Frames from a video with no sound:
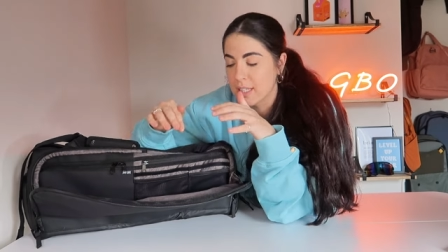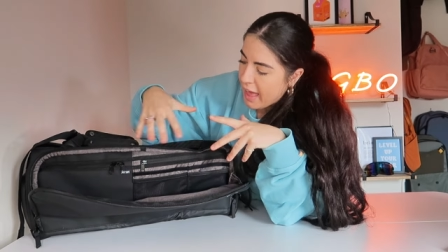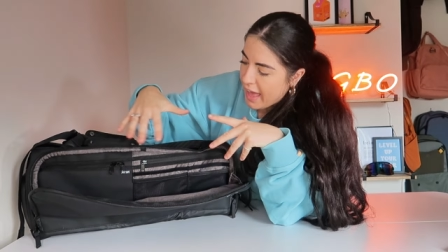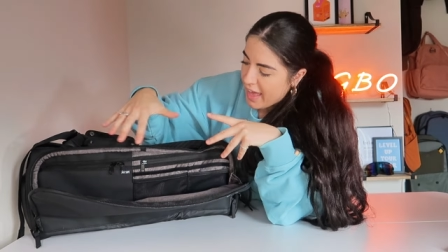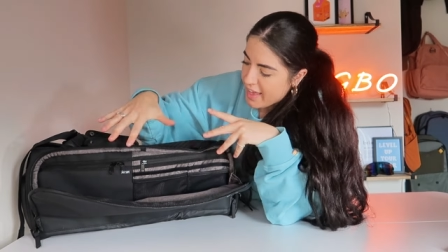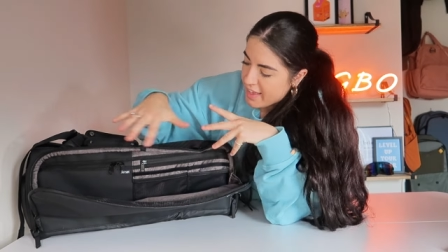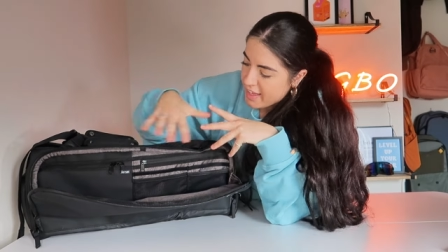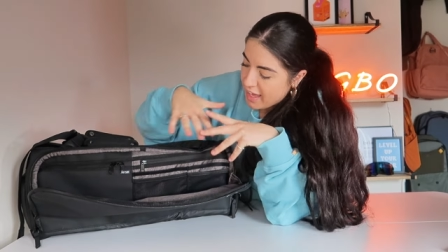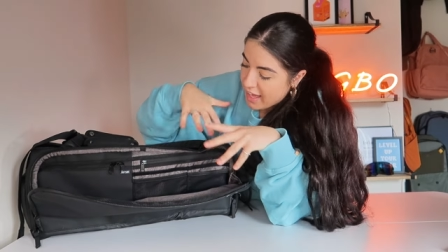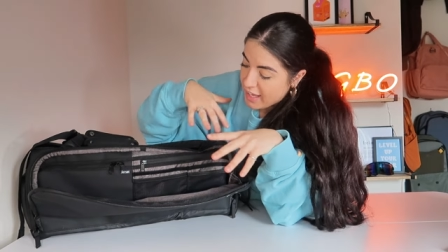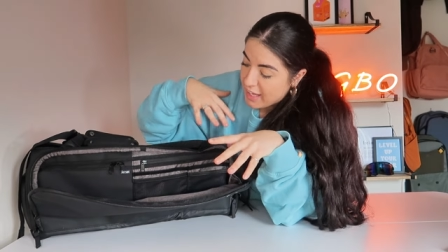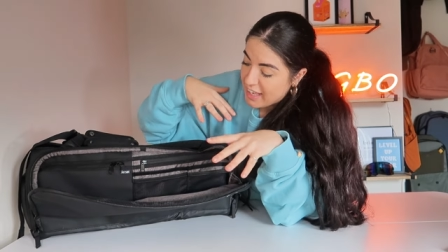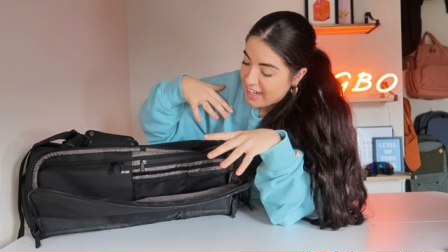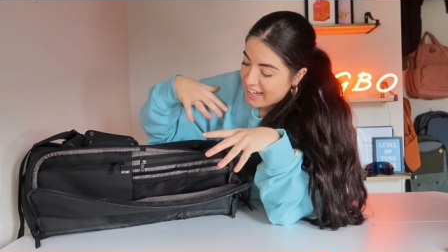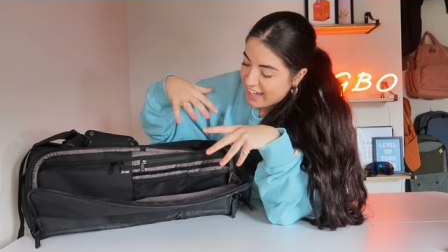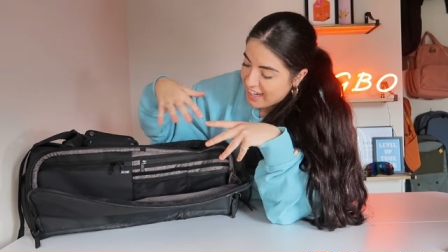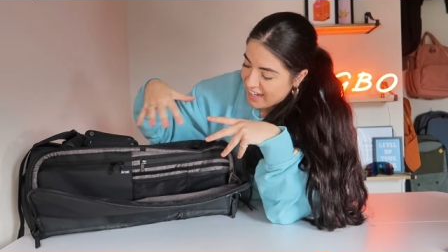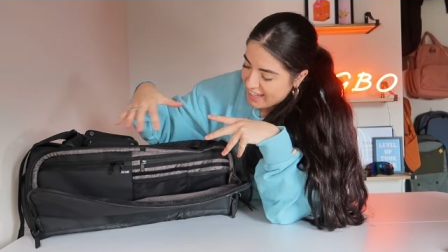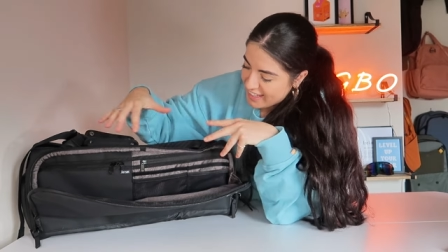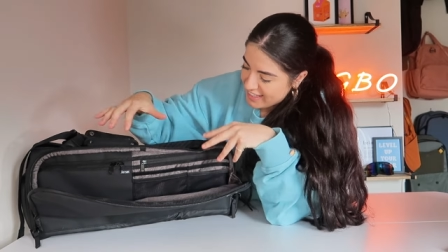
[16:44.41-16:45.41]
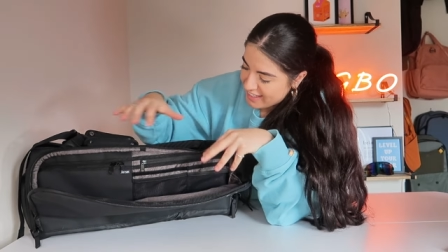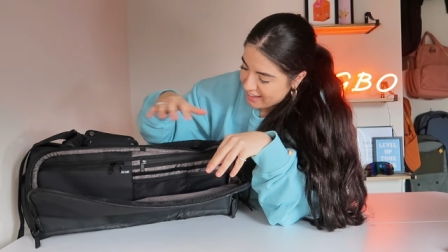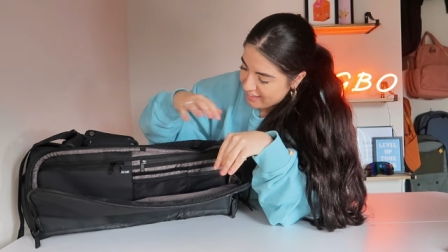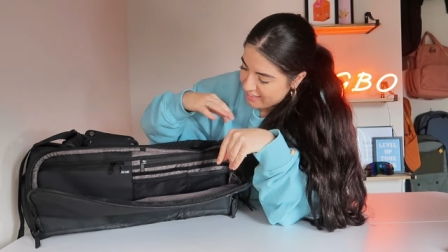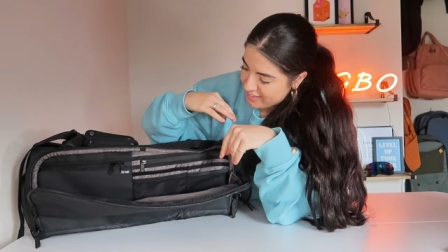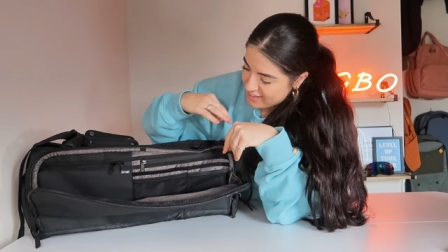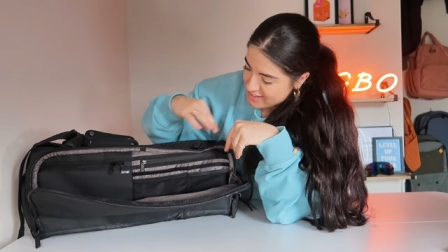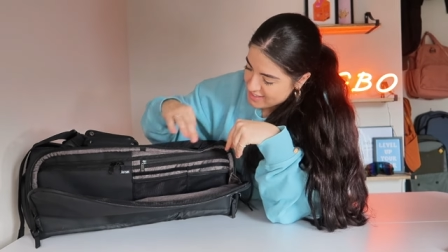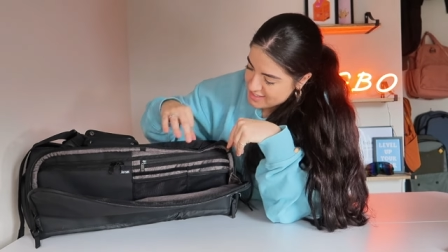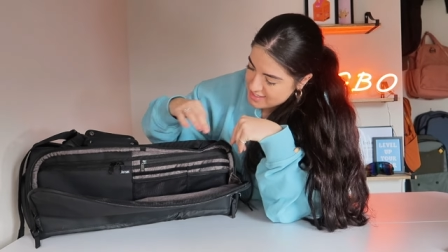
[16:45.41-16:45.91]
I like
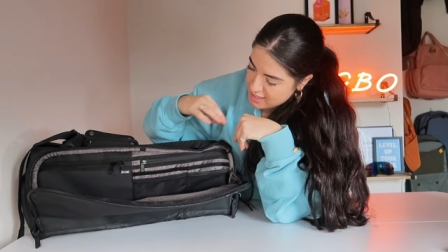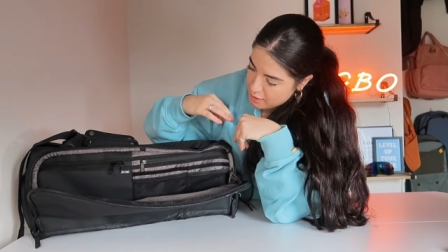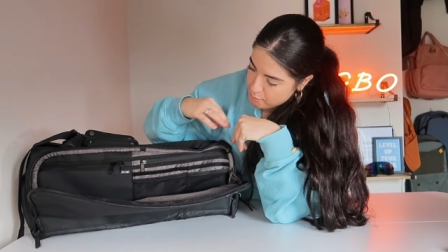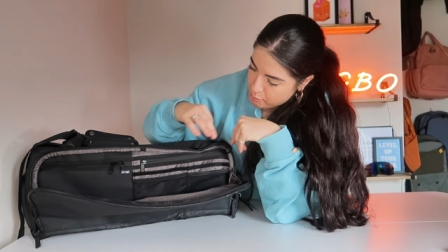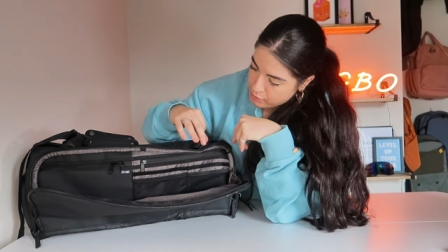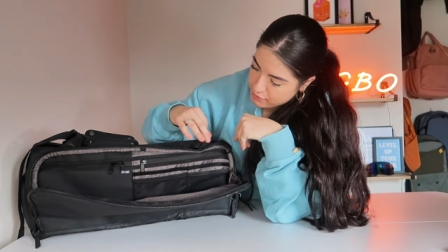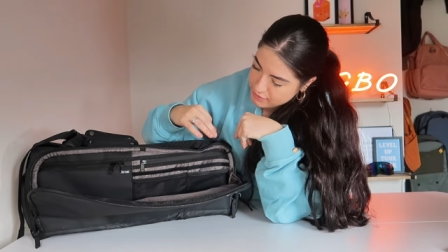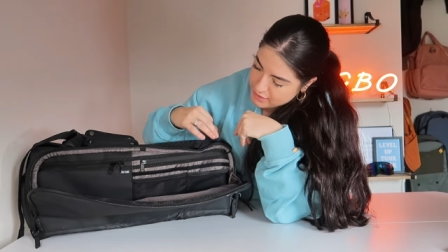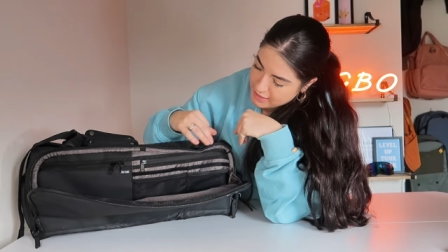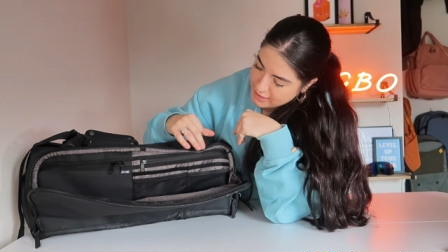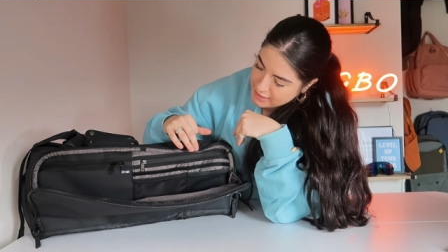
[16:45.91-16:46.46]
this about